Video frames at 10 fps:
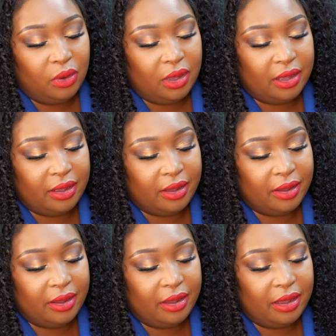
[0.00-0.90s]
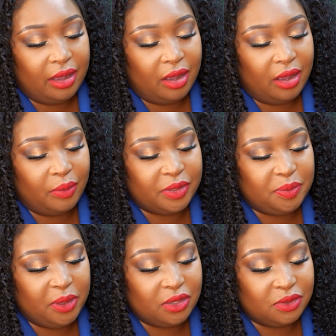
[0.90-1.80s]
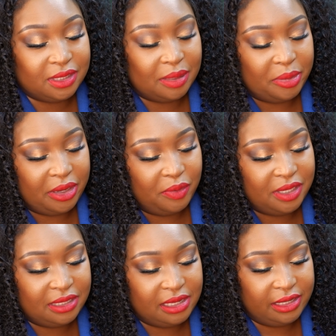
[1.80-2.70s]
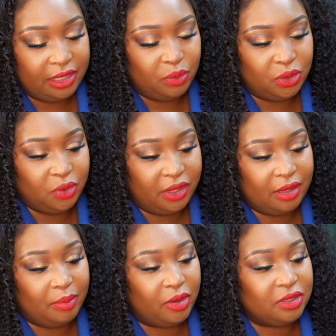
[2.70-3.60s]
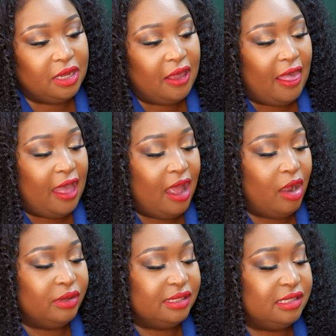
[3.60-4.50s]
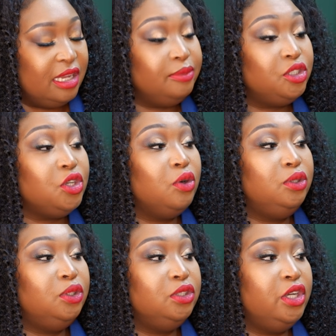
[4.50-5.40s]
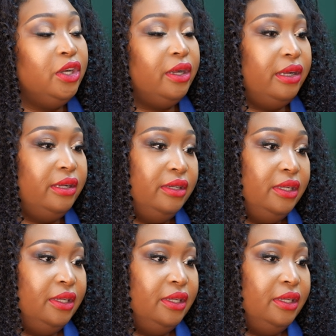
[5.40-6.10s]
I was speaking to somebody recently and we were talking about how the same show could look